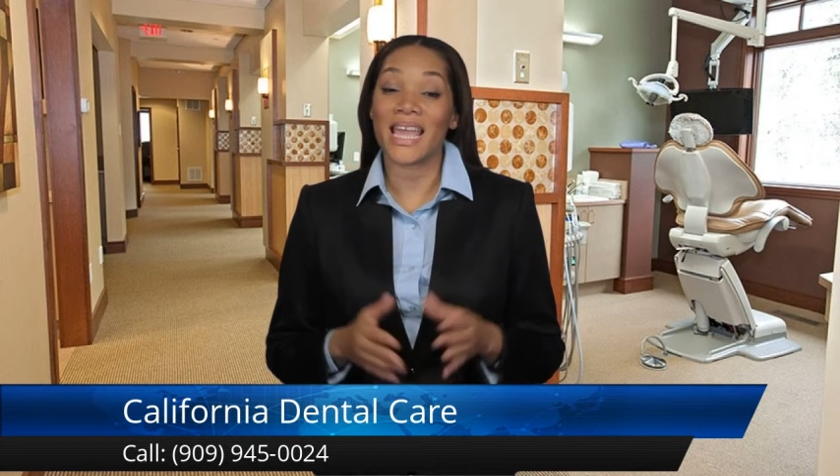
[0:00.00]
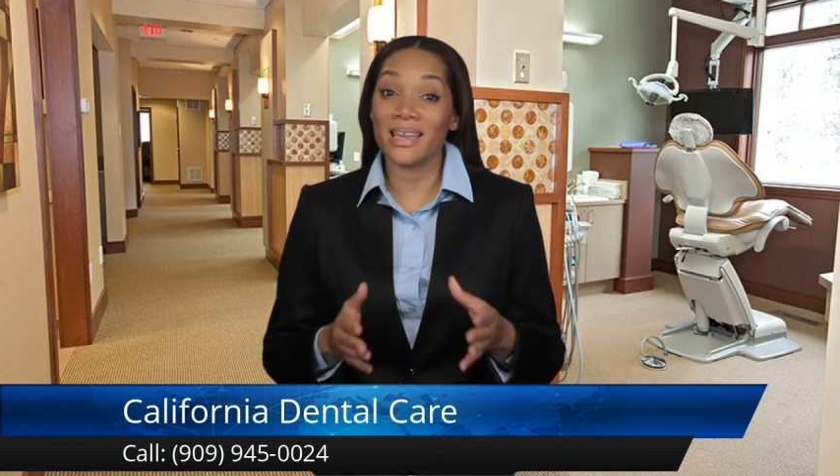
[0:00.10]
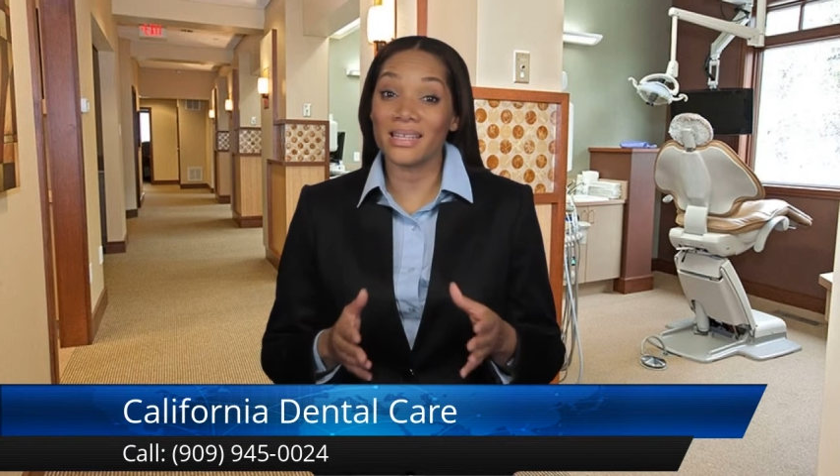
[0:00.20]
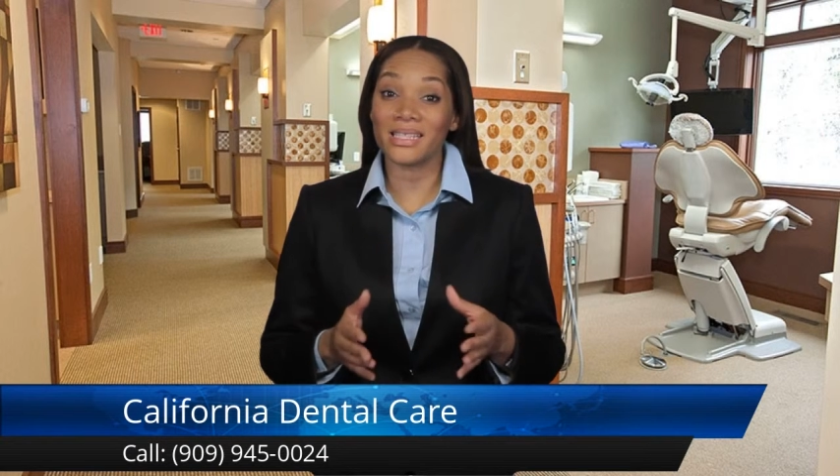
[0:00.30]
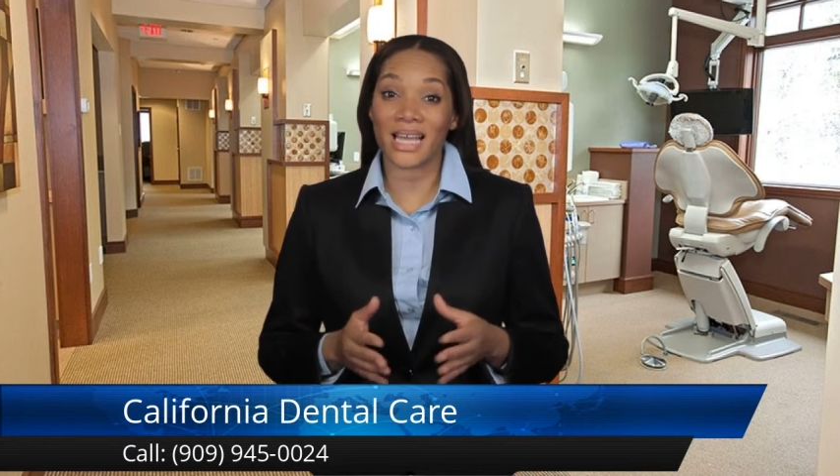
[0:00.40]

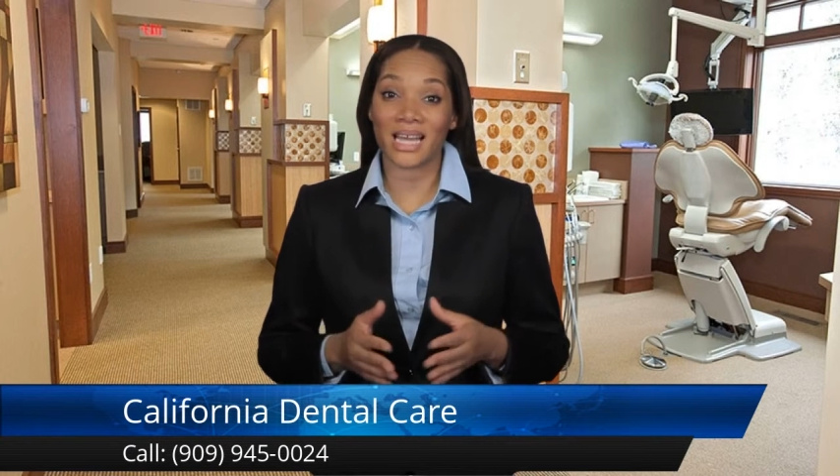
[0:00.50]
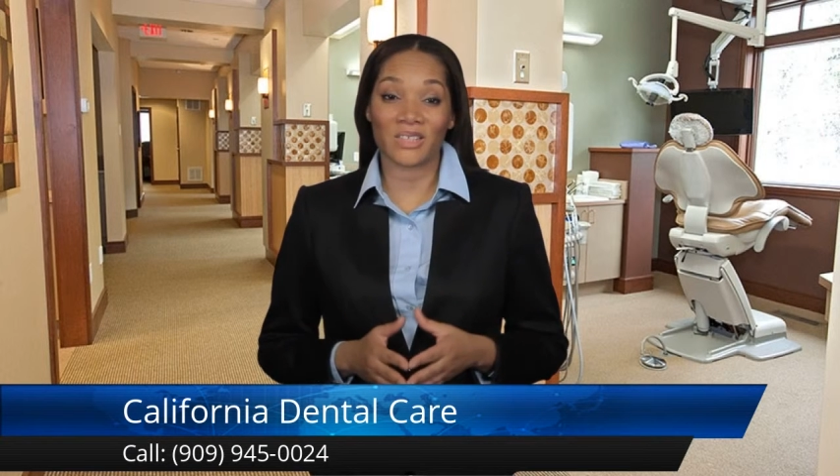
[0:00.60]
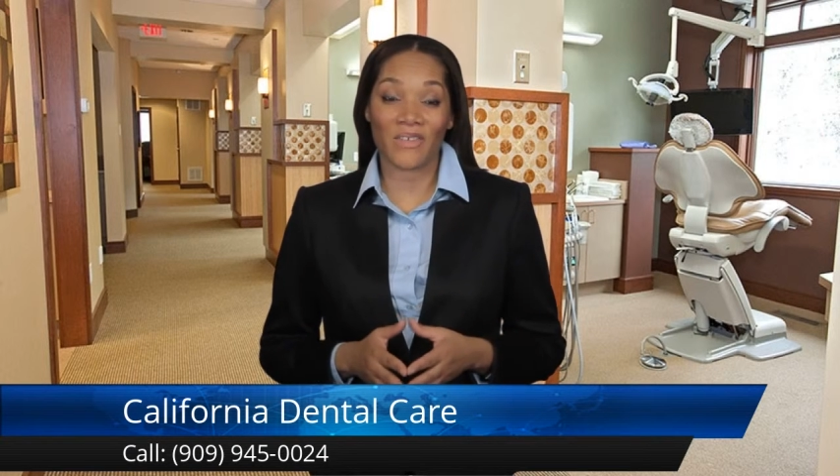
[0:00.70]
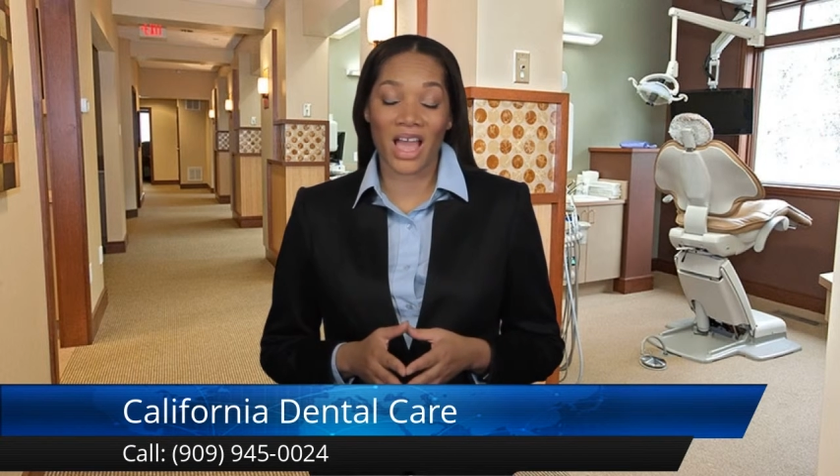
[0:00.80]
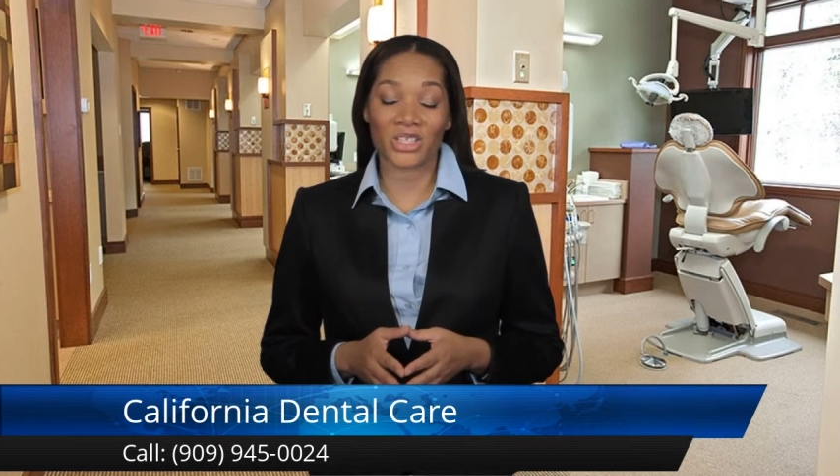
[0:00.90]
and
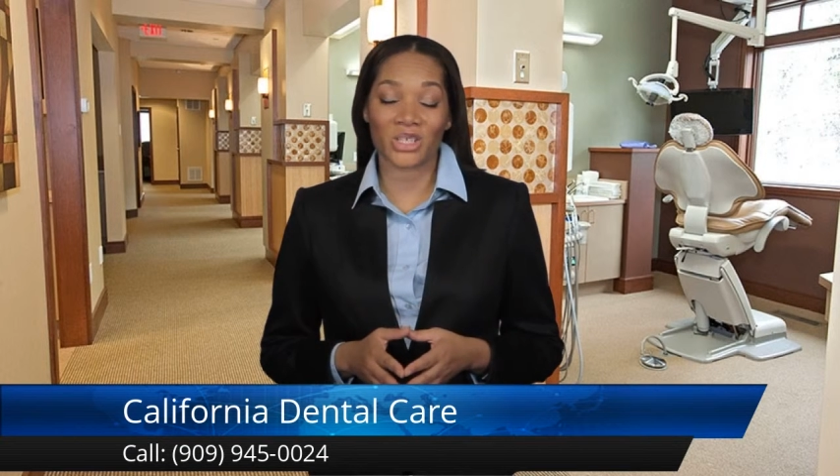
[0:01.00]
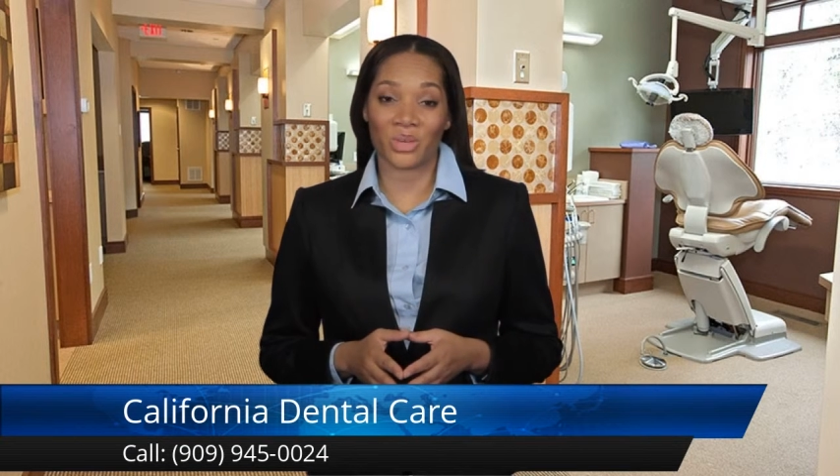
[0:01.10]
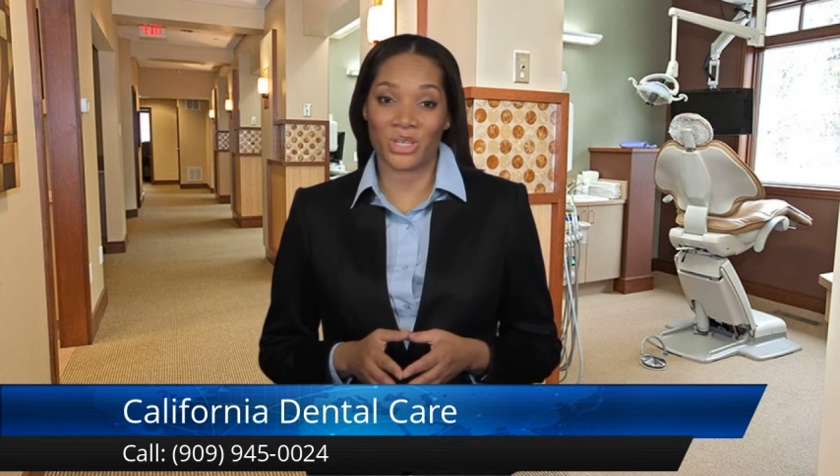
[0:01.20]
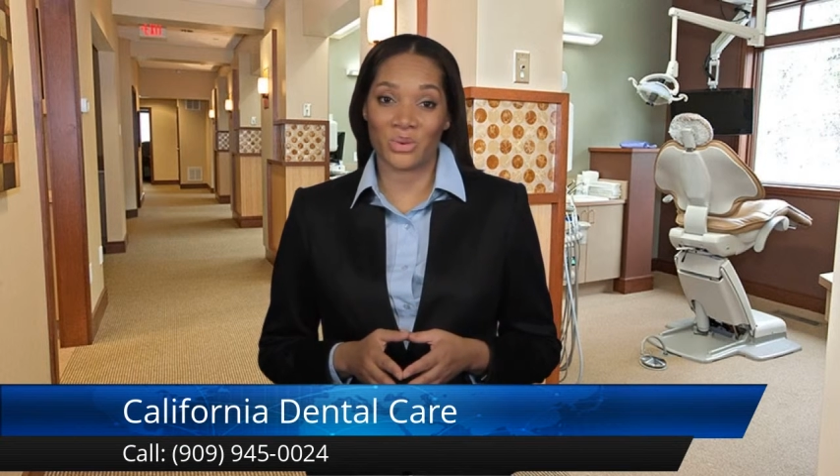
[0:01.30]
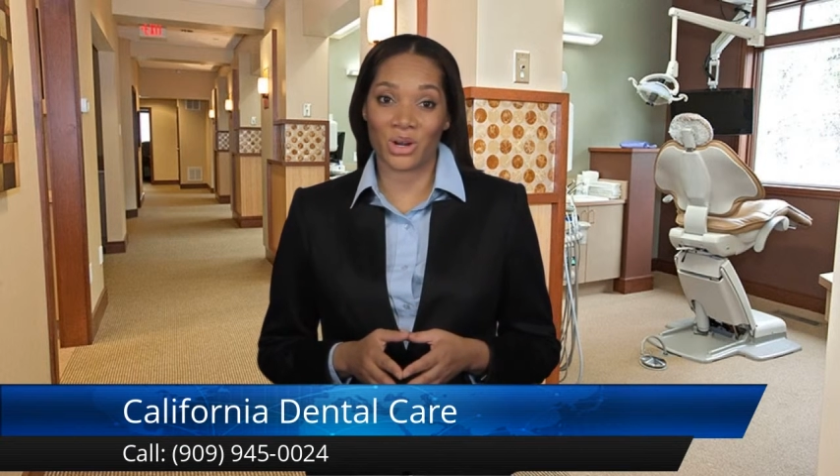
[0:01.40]
satisfaction
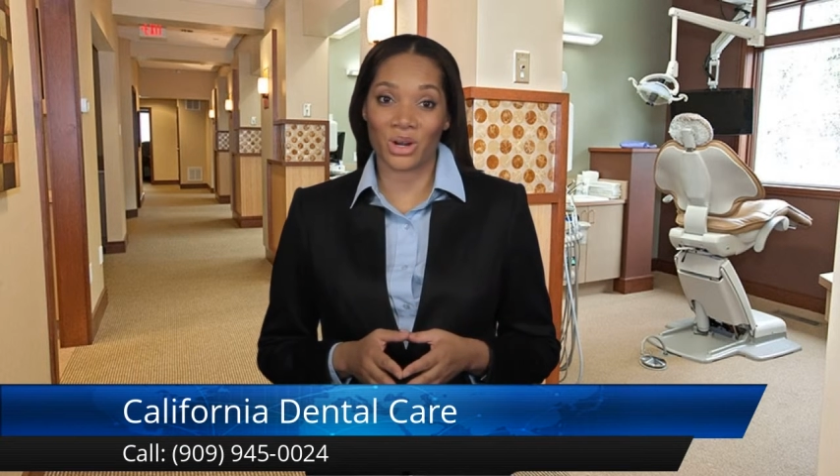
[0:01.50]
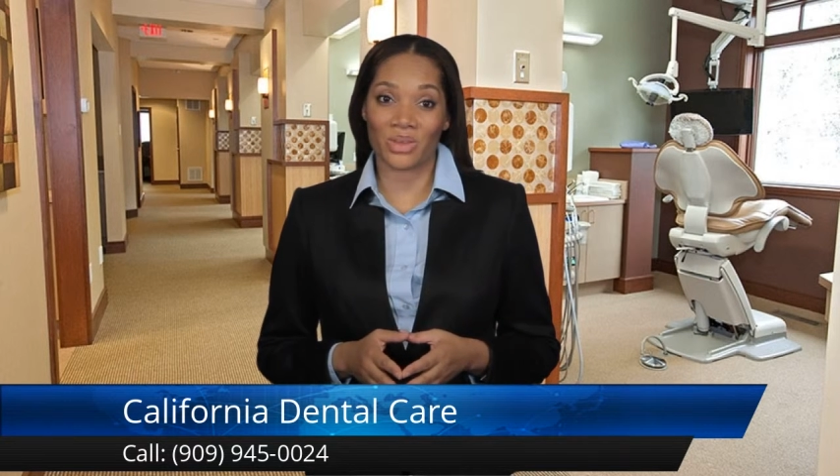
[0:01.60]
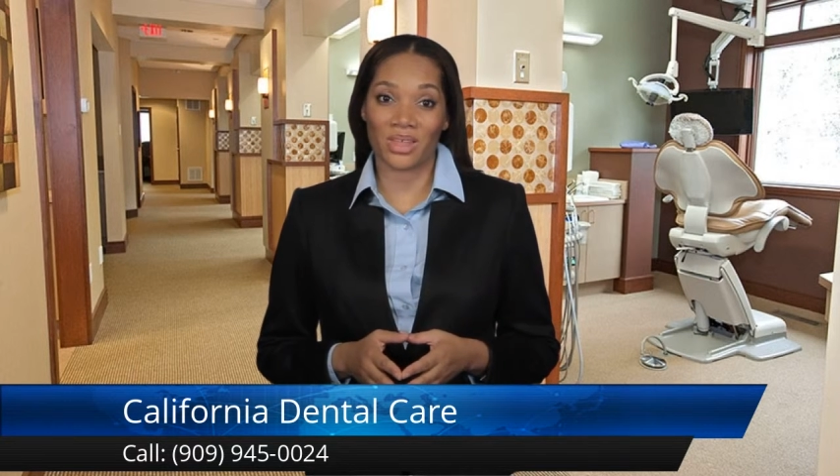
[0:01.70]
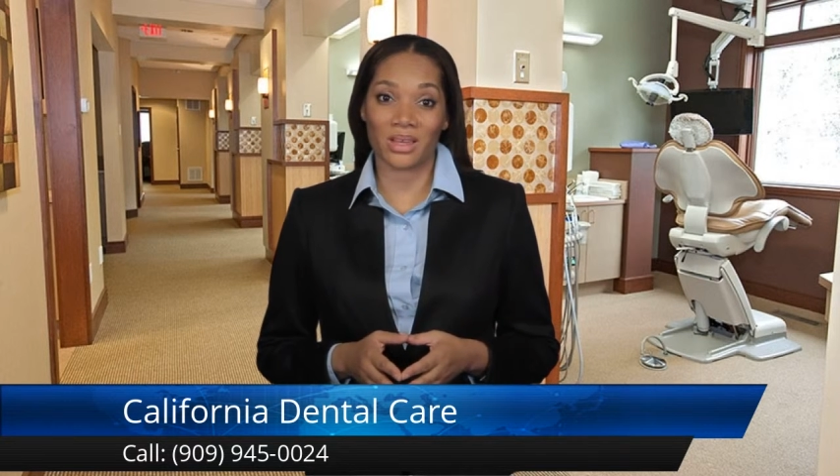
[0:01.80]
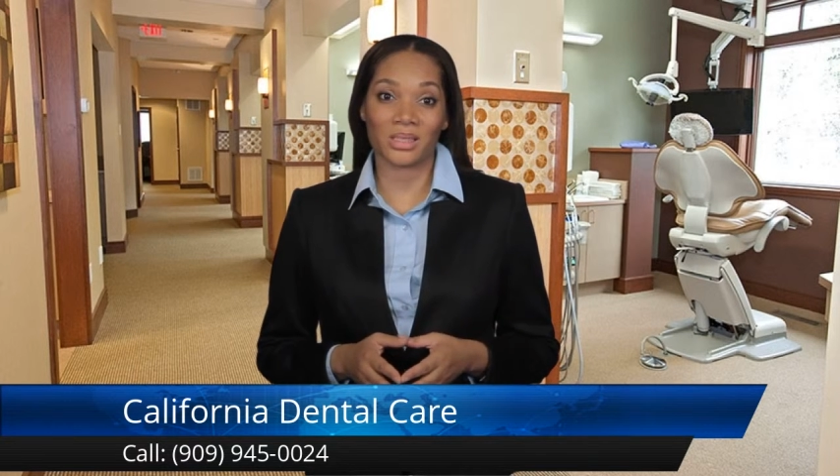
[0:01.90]
when you work
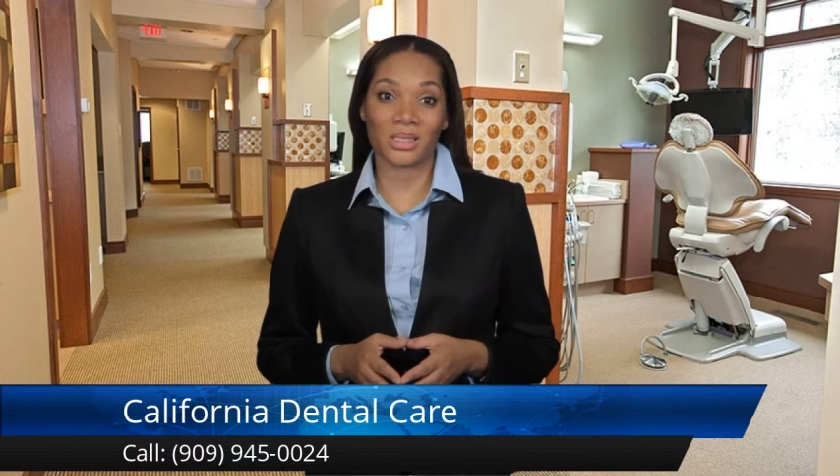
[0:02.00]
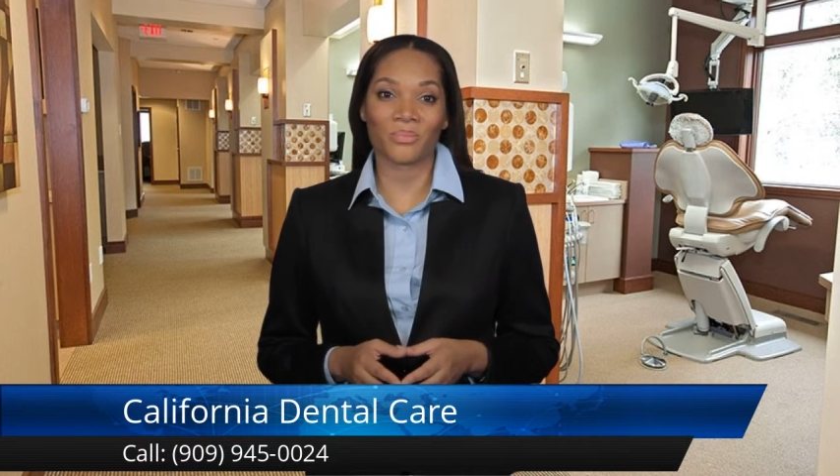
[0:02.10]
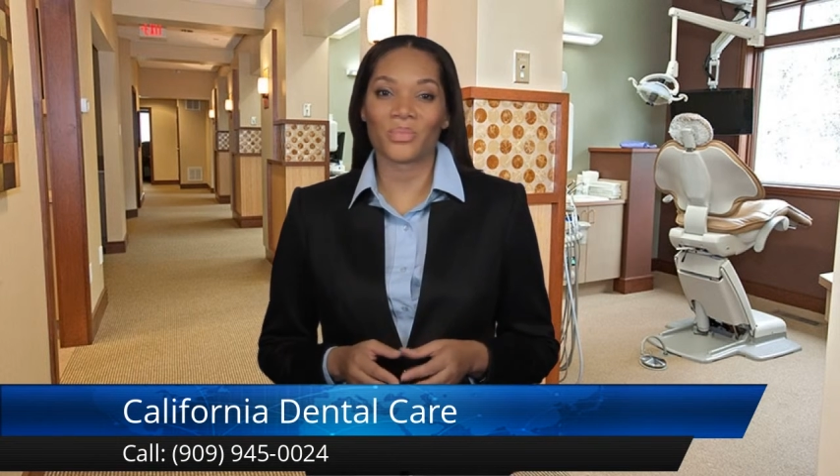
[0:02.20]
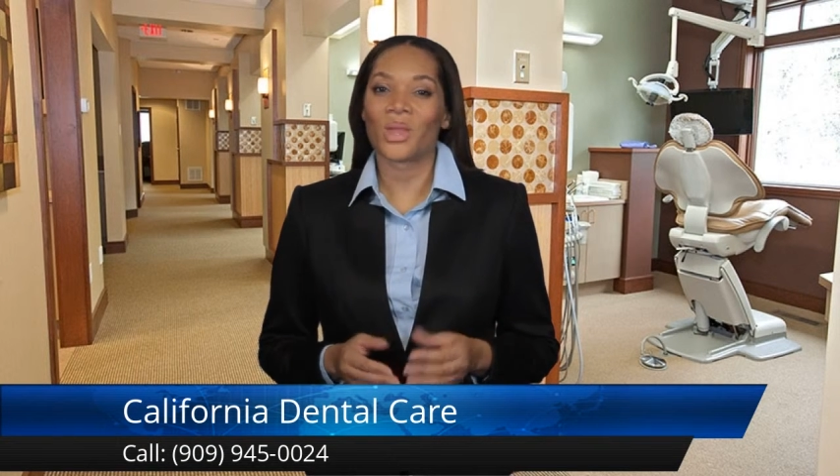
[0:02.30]
with us.